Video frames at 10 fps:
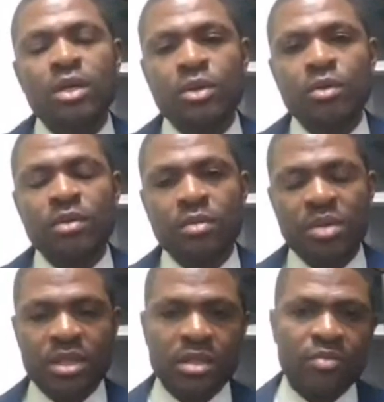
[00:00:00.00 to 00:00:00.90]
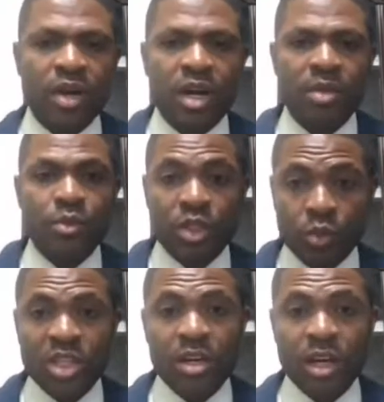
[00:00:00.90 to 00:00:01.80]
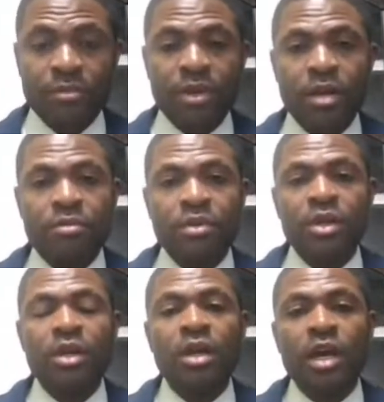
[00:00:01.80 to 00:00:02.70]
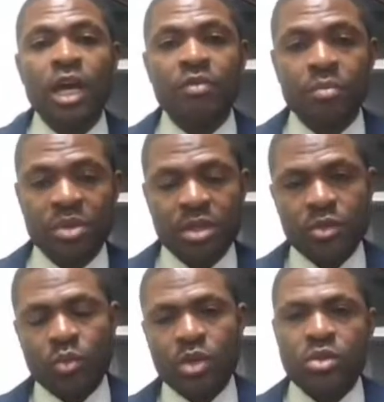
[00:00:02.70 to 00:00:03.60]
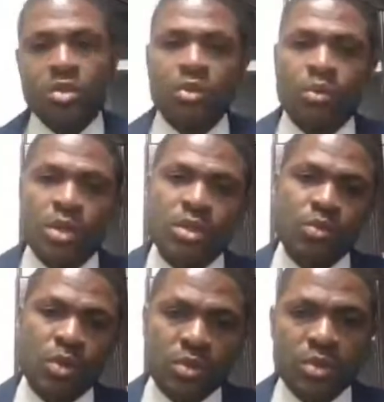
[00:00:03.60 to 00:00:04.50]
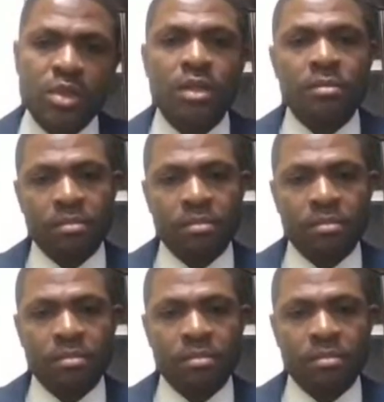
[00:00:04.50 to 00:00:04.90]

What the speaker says: in business environment, which is what every business wants to see.